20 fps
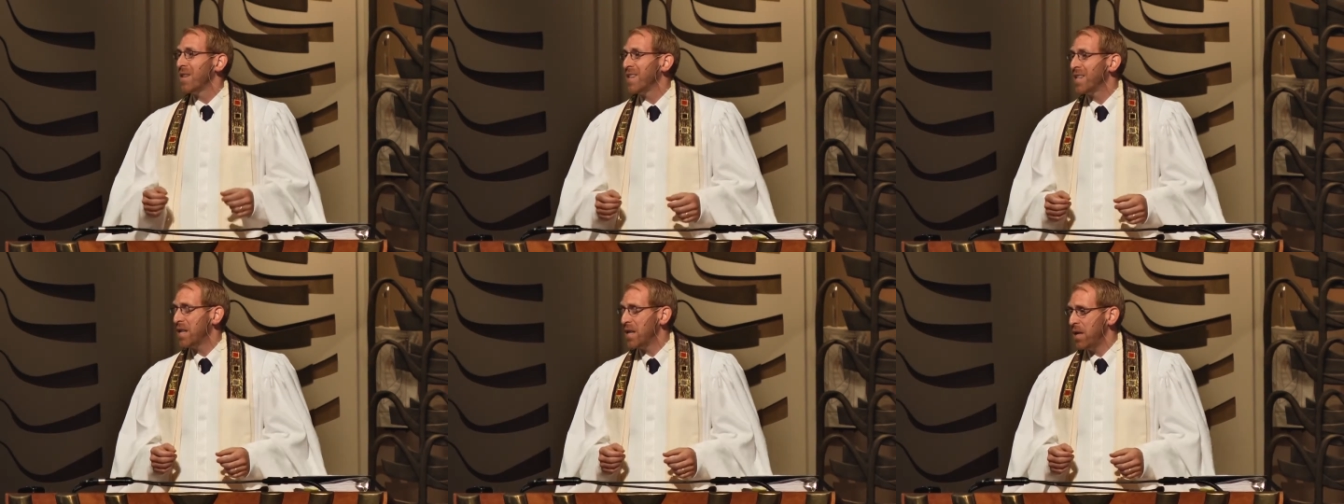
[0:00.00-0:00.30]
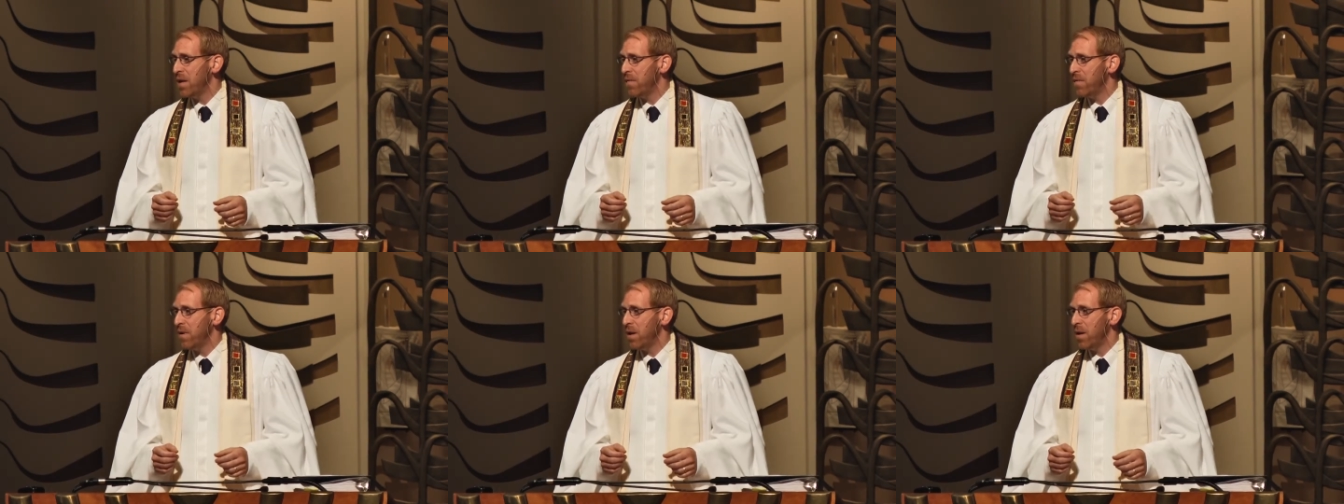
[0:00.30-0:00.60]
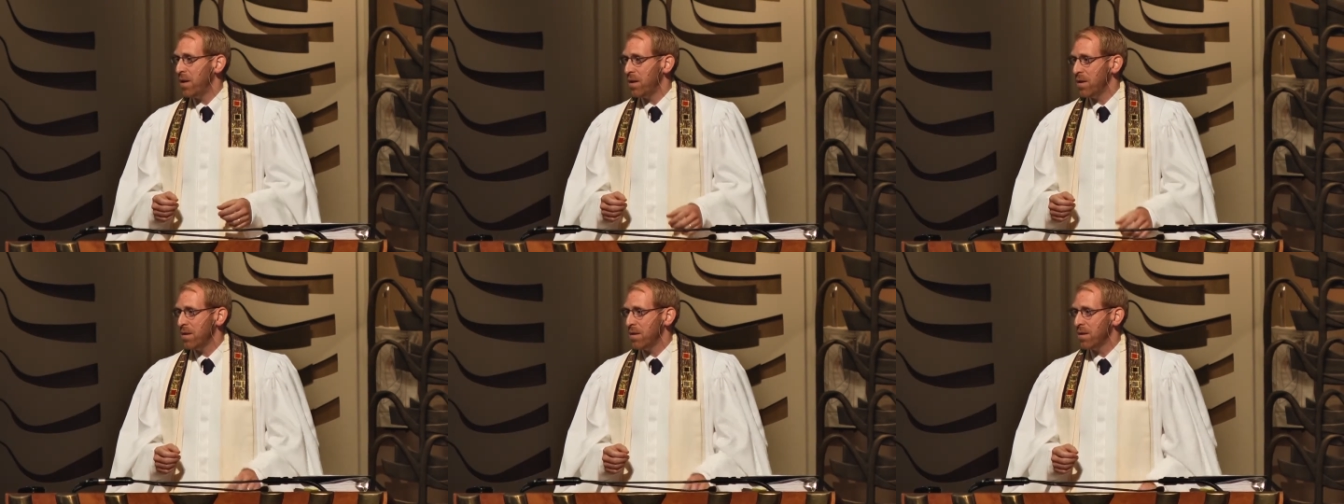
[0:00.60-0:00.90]

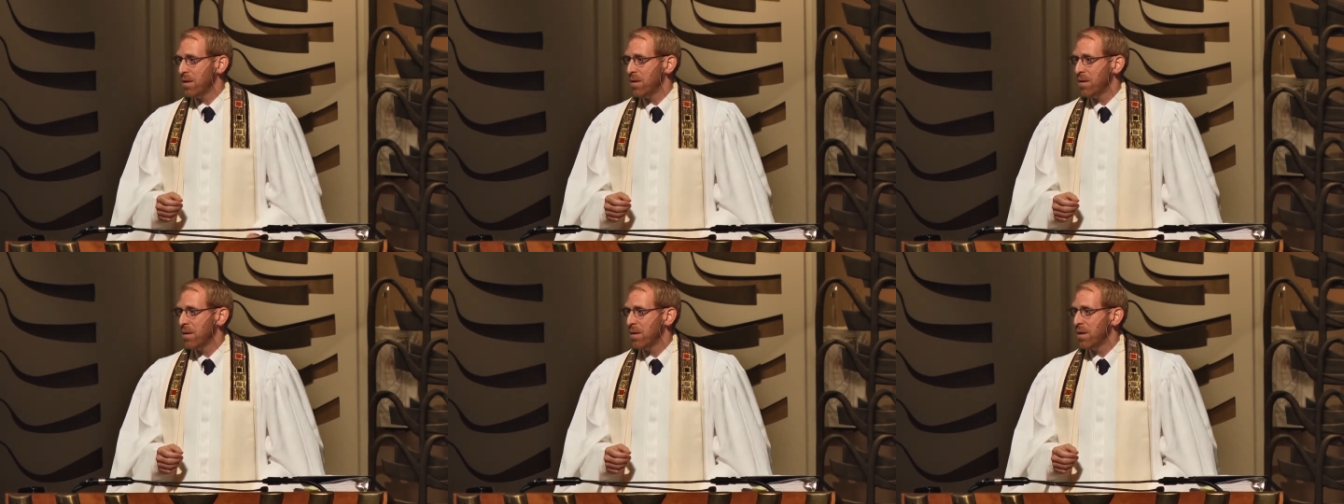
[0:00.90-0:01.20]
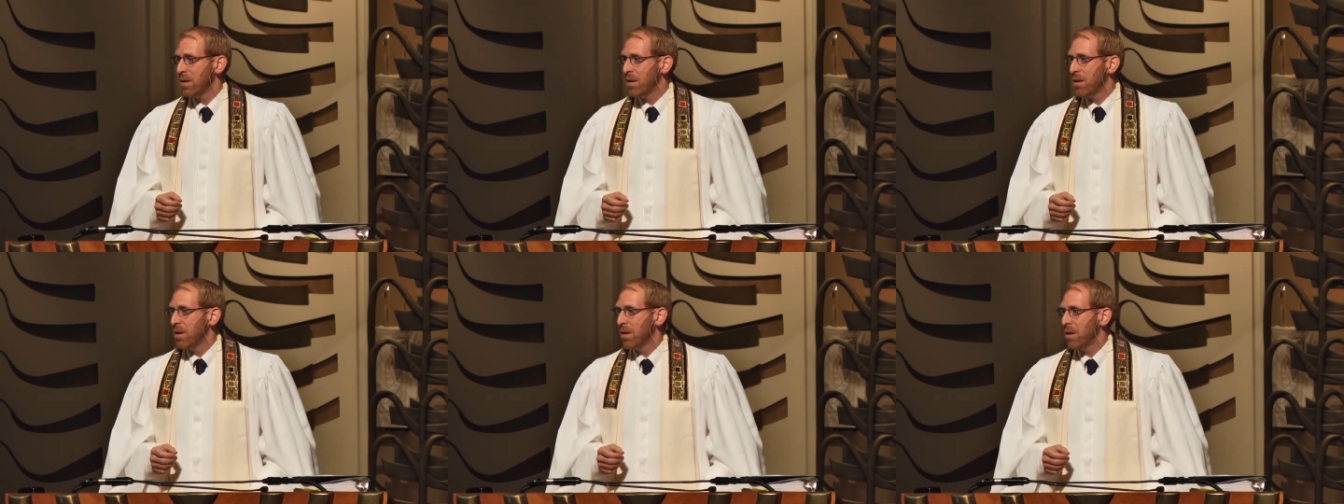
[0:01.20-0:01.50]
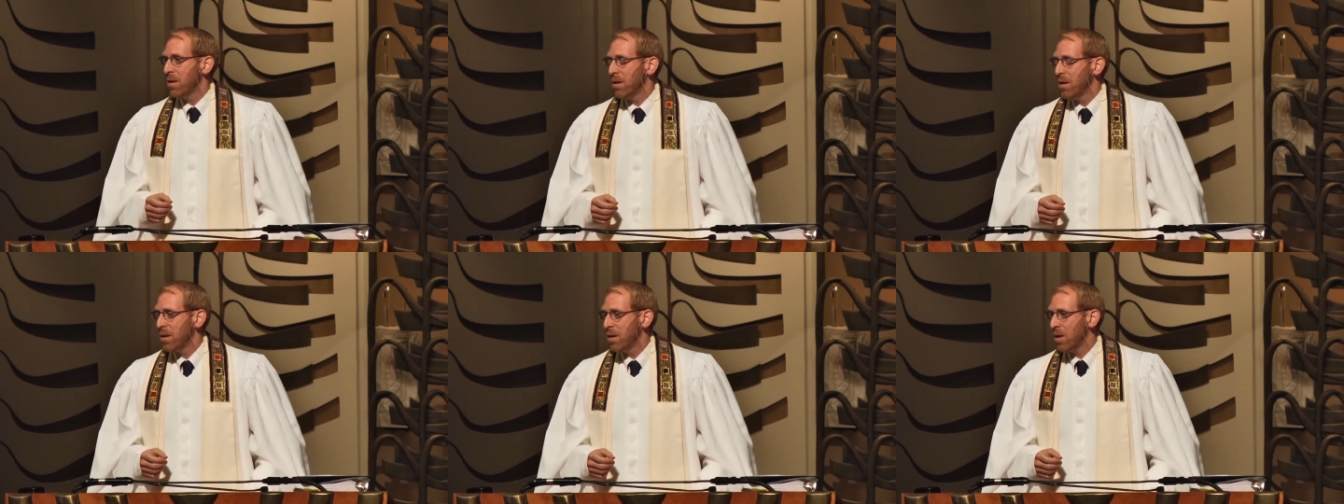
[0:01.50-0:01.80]
CVs
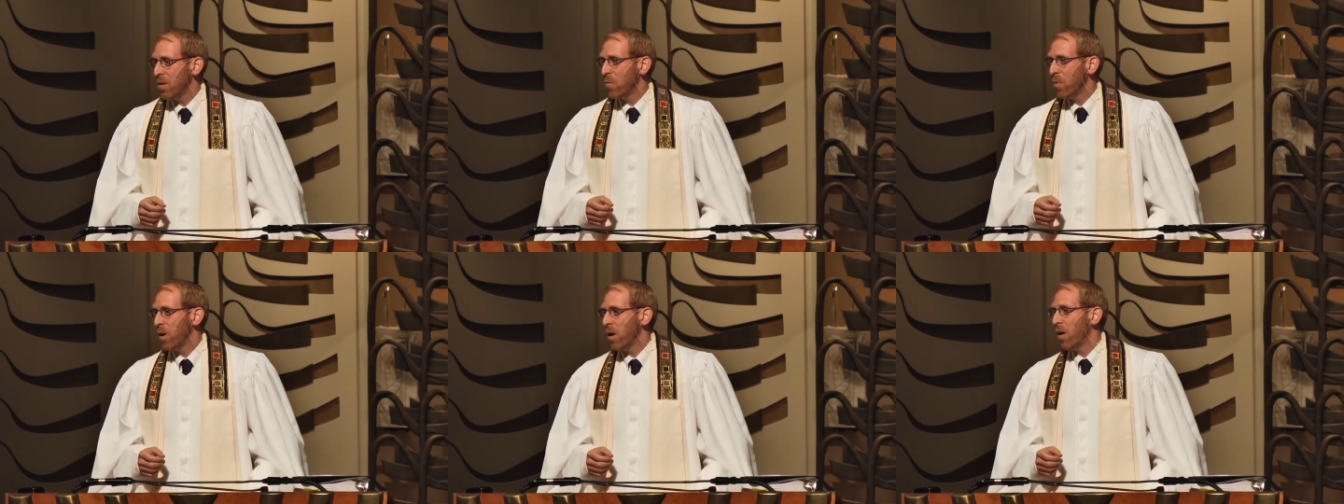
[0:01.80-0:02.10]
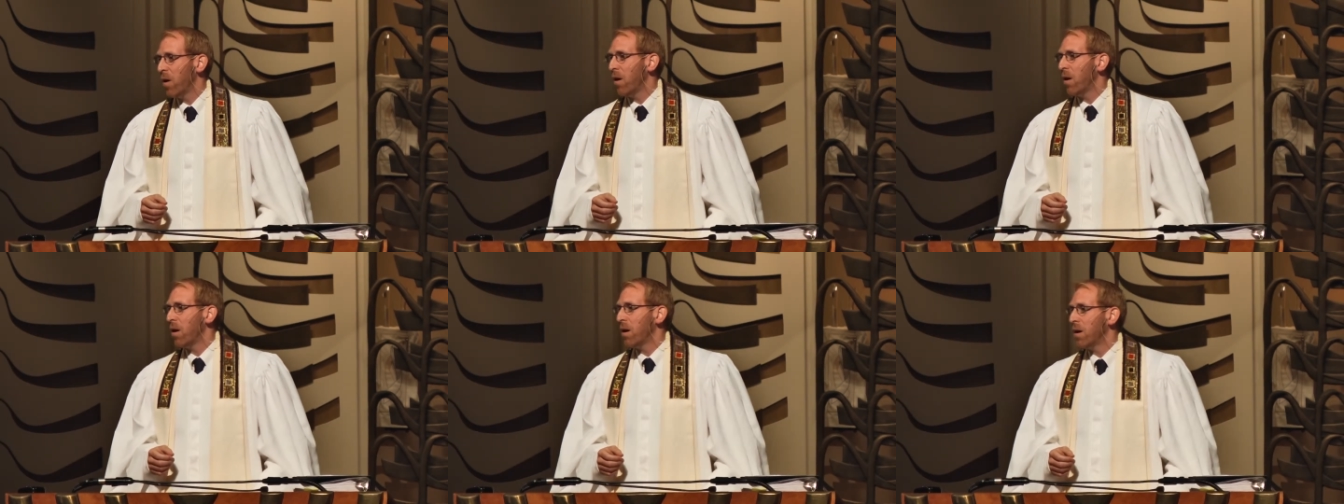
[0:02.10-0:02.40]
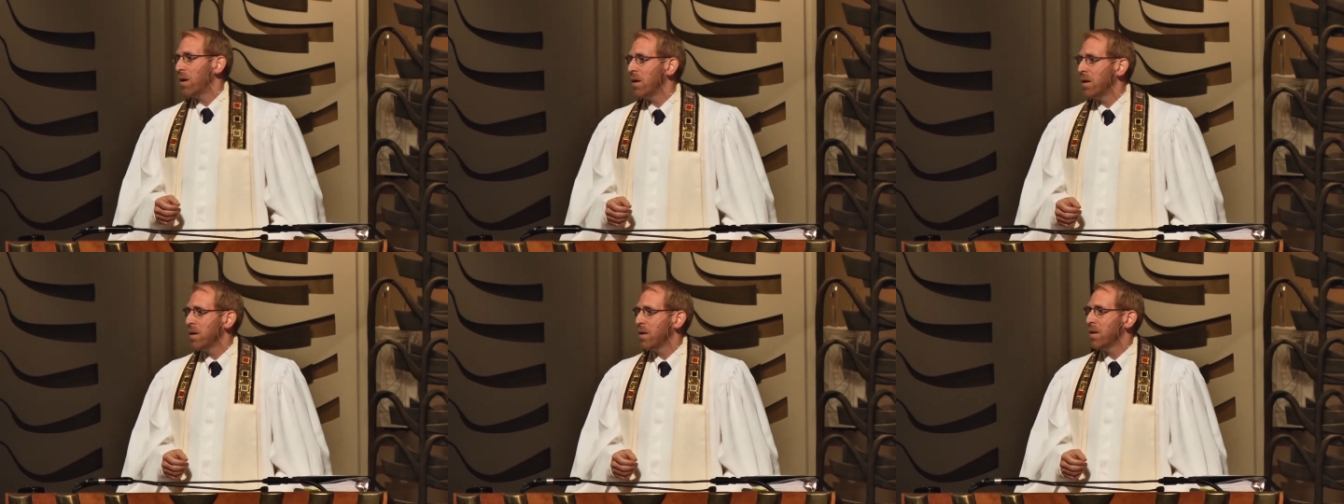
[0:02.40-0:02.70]
than we are